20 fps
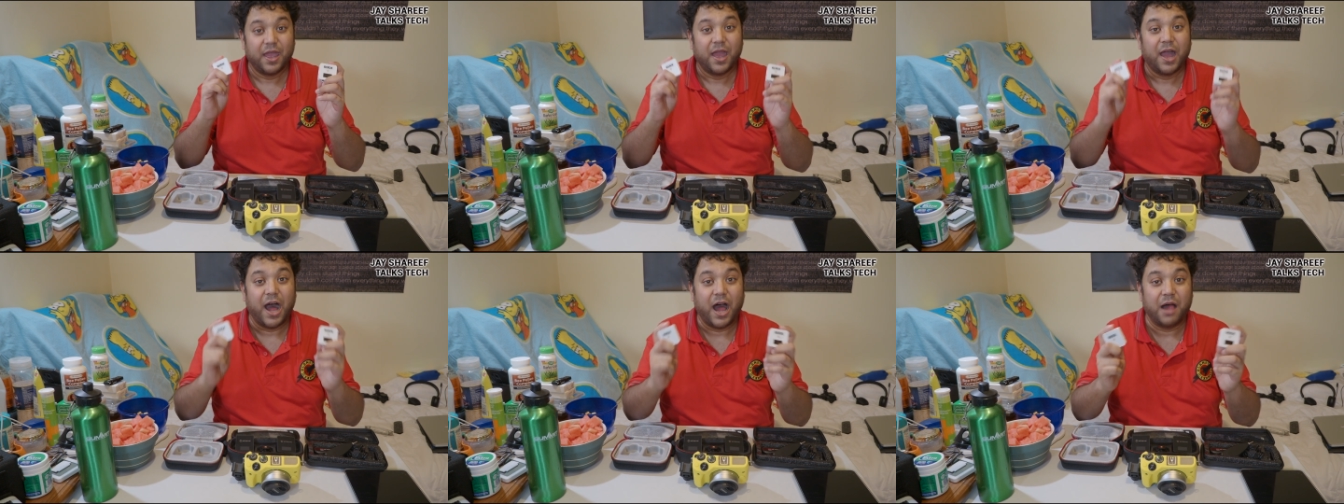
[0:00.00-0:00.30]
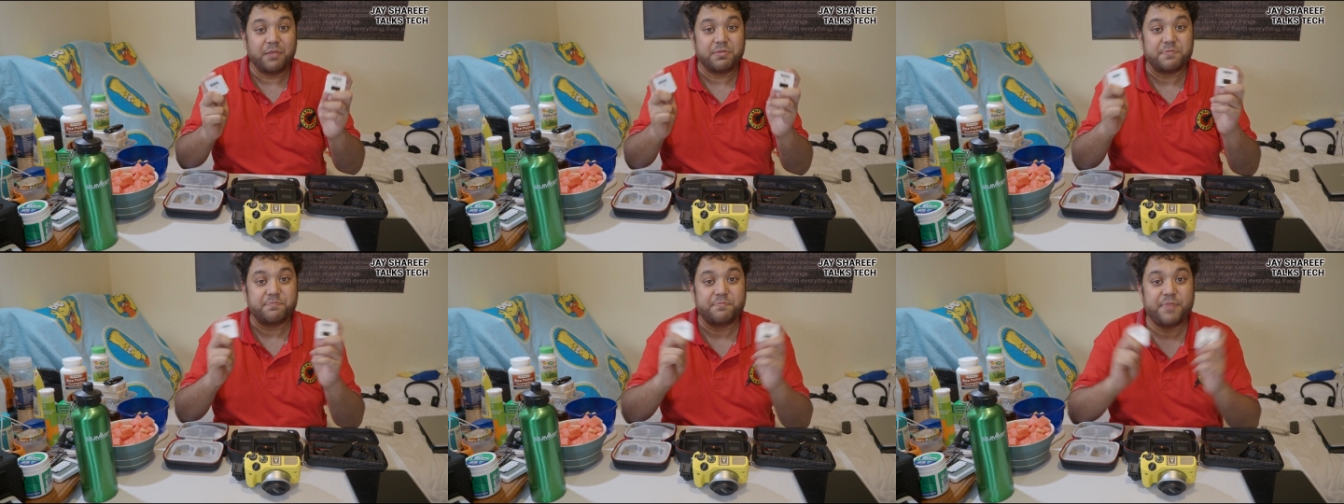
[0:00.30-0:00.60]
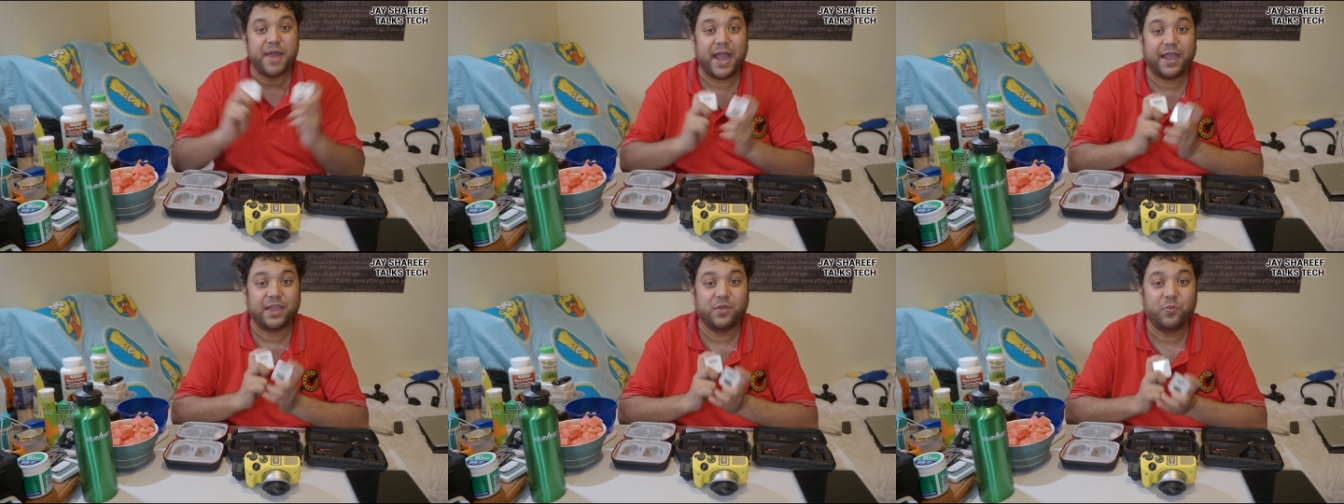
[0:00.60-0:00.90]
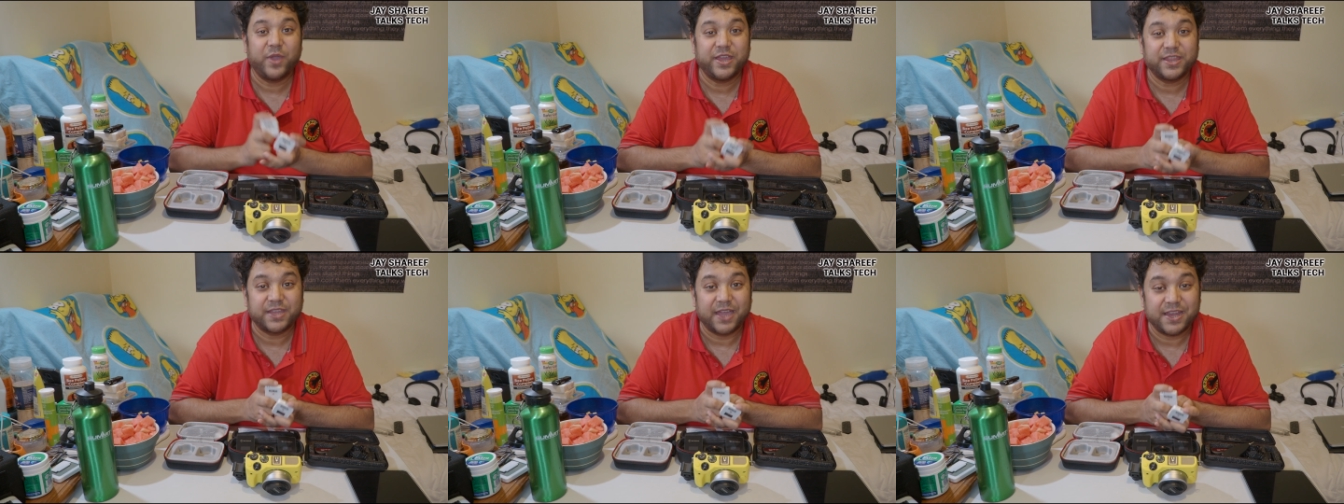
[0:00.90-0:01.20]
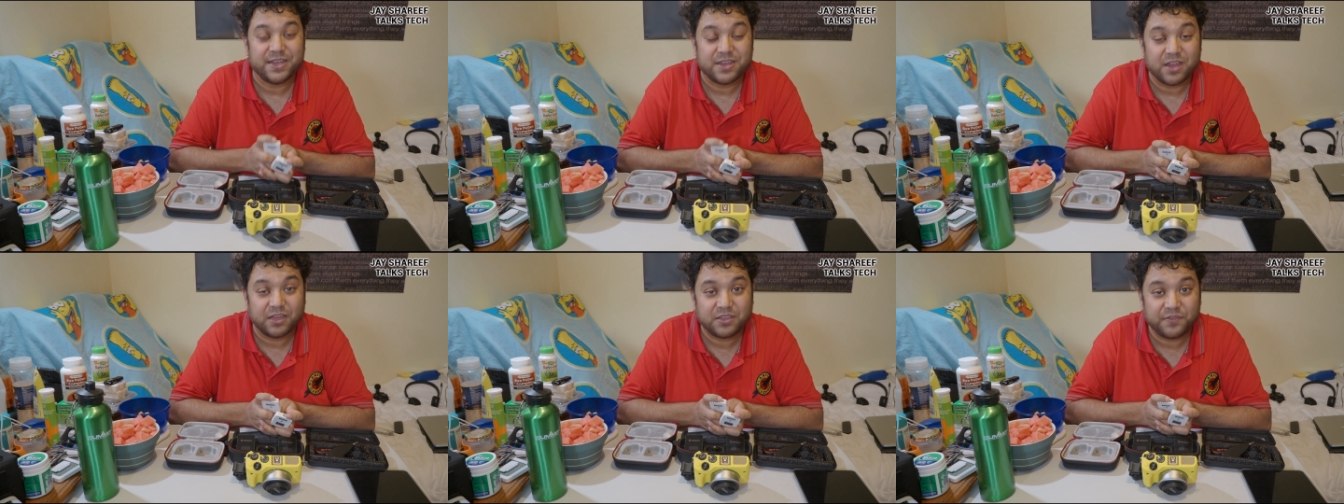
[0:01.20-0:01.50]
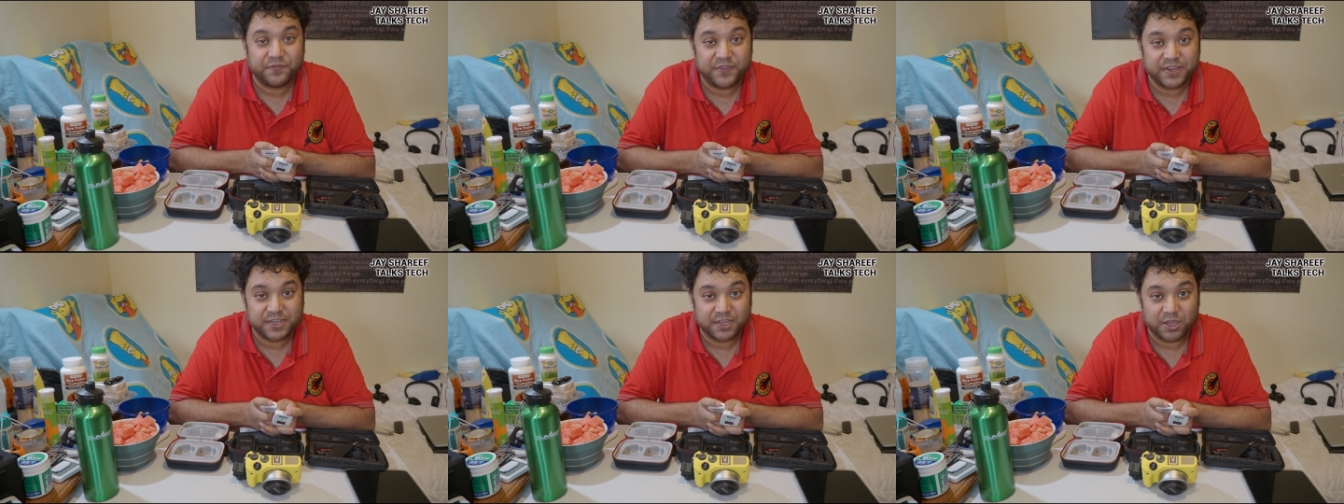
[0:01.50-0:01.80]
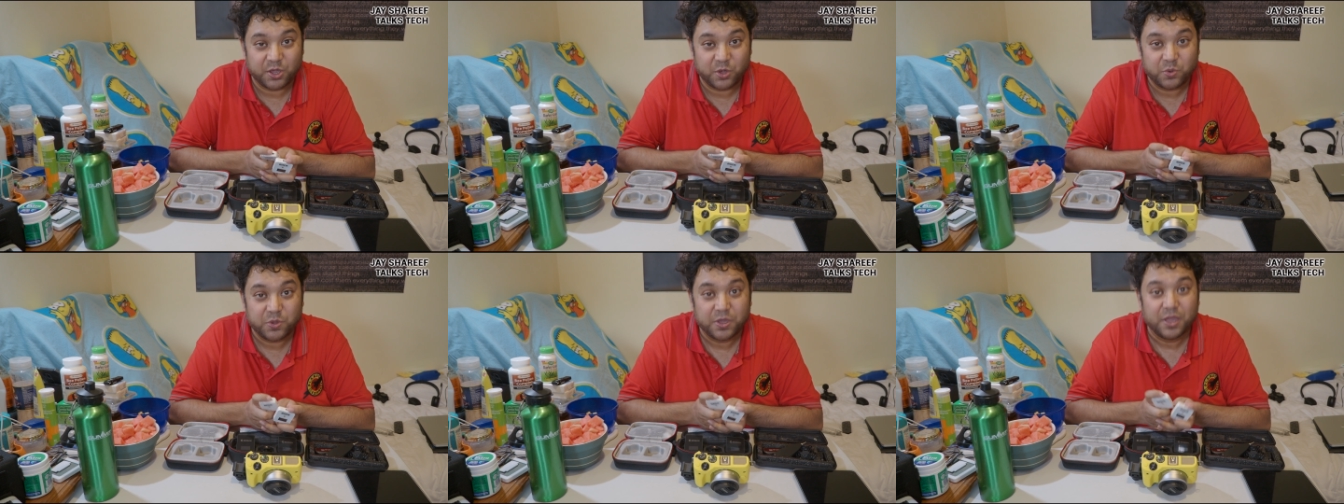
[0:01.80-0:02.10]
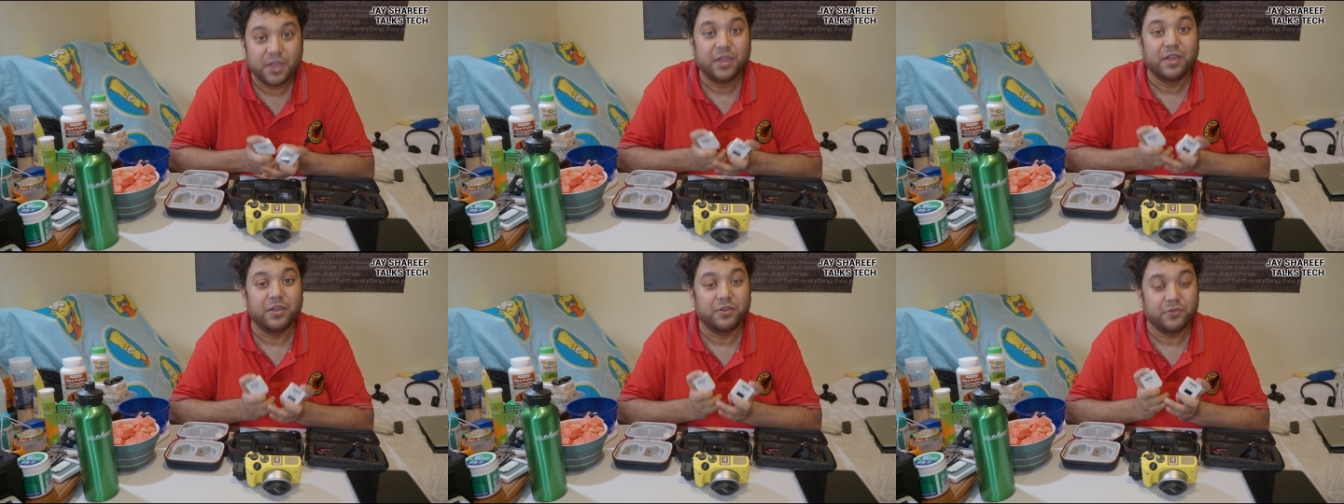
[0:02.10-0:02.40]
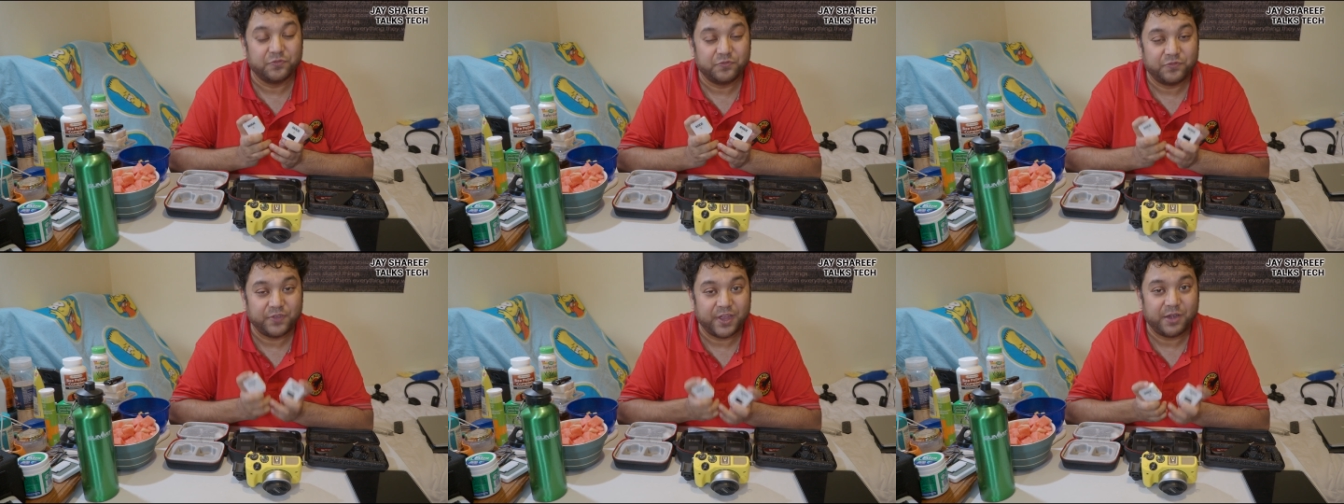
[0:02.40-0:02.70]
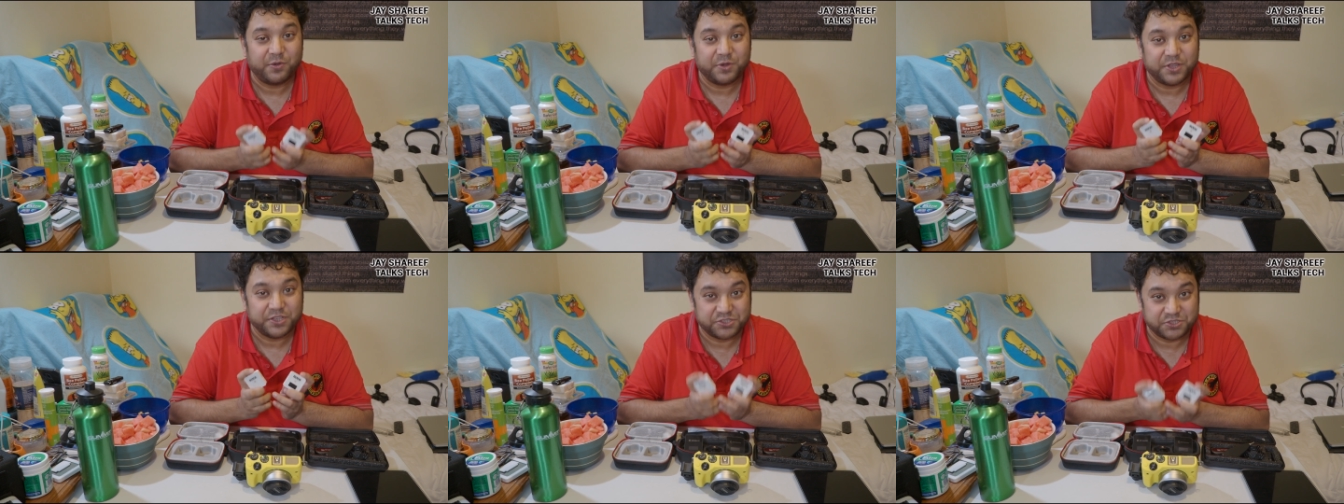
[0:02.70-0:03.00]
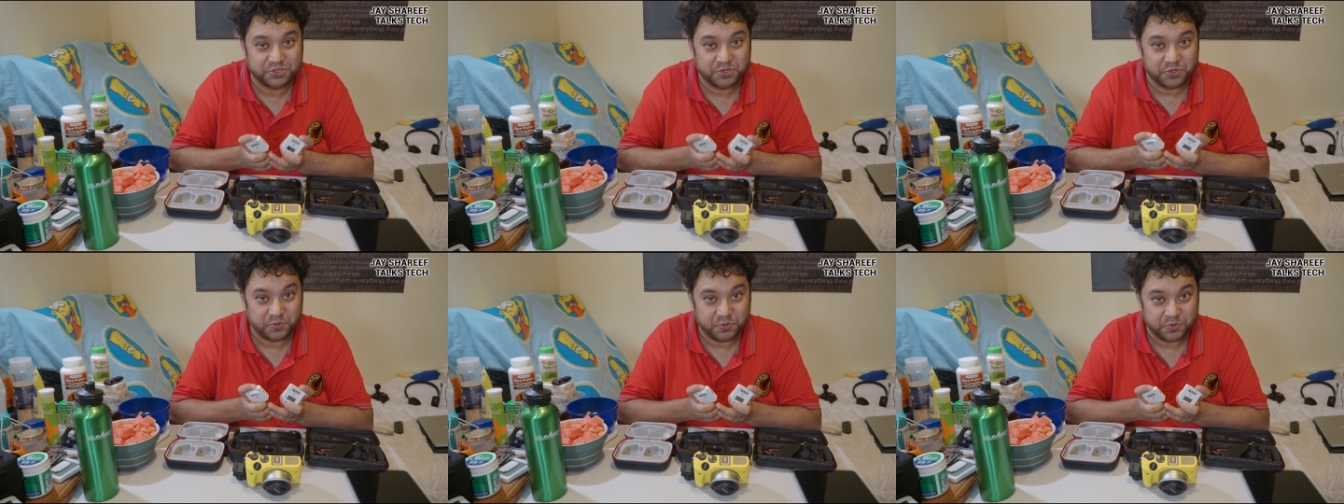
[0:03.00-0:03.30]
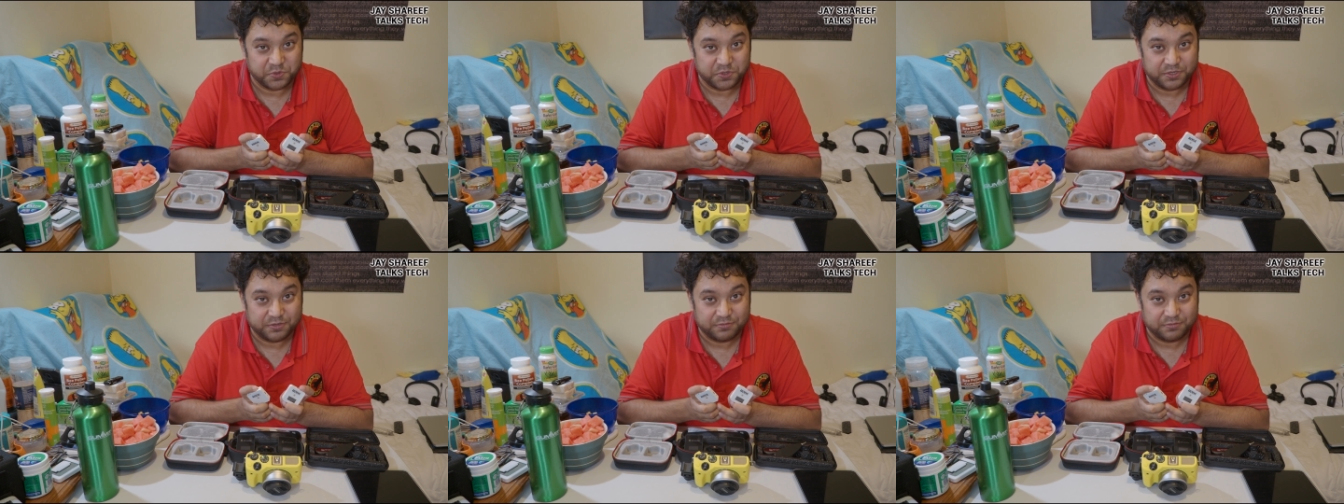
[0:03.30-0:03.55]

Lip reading: I'll be back with another video very soon.